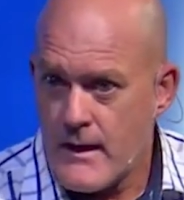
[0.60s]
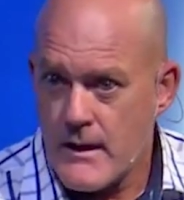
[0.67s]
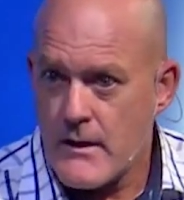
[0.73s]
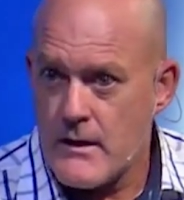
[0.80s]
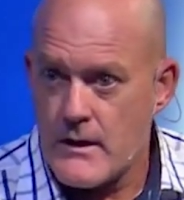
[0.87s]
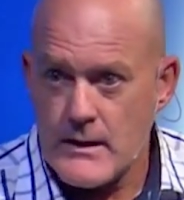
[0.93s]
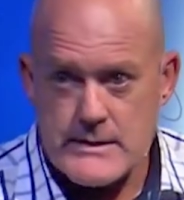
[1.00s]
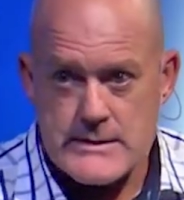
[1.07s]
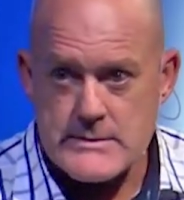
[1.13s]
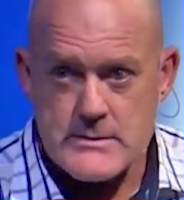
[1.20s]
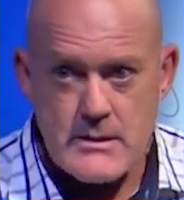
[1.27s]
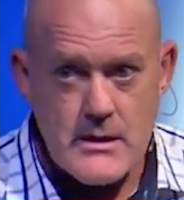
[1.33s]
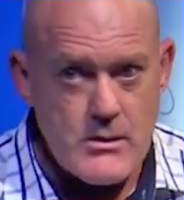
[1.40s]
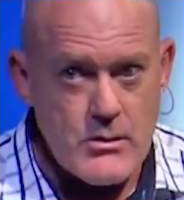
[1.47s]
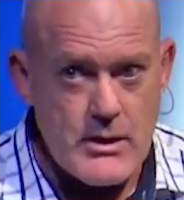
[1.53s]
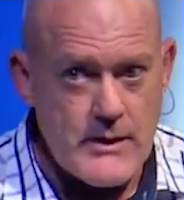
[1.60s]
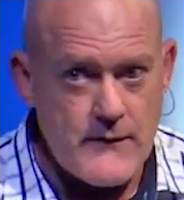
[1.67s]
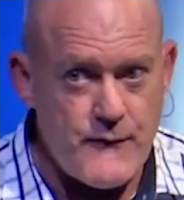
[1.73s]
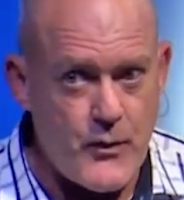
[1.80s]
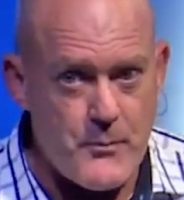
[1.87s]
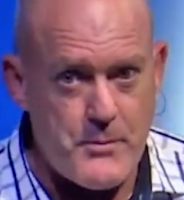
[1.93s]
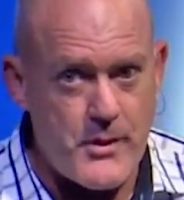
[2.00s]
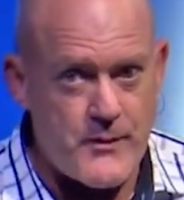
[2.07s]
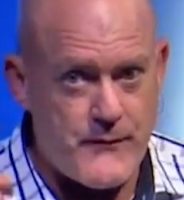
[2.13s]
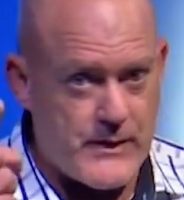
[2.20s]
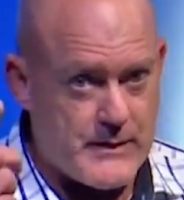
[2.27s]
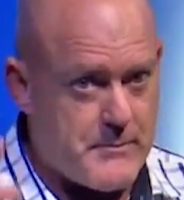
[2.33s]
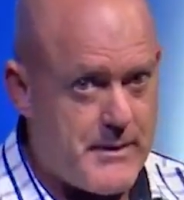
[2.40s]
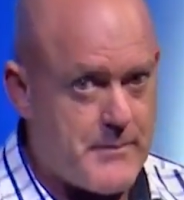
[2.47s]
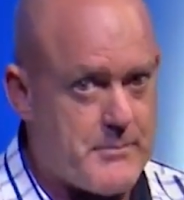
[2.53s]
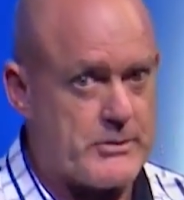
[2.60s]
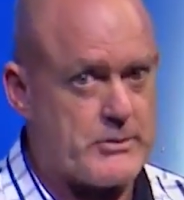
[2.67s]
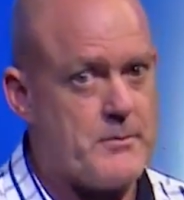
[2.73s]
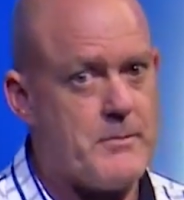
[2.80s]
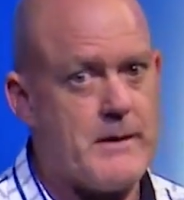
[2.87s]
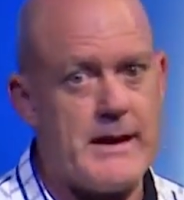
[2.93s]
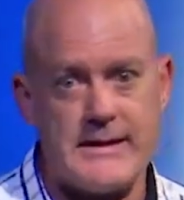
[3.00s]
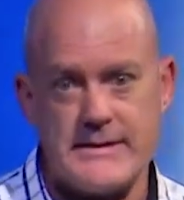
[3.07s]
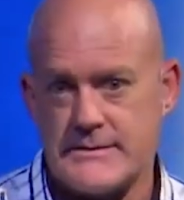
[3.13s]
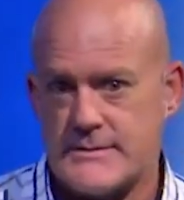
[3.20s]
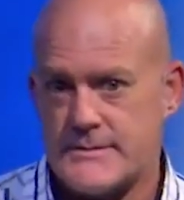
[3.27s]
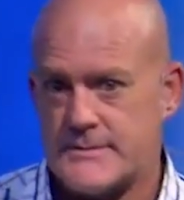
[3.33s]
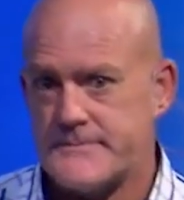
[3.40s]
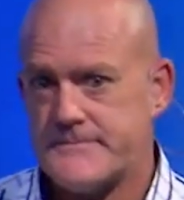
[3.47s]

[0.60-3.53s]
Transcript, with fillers: God is not looking for perfect people to bless.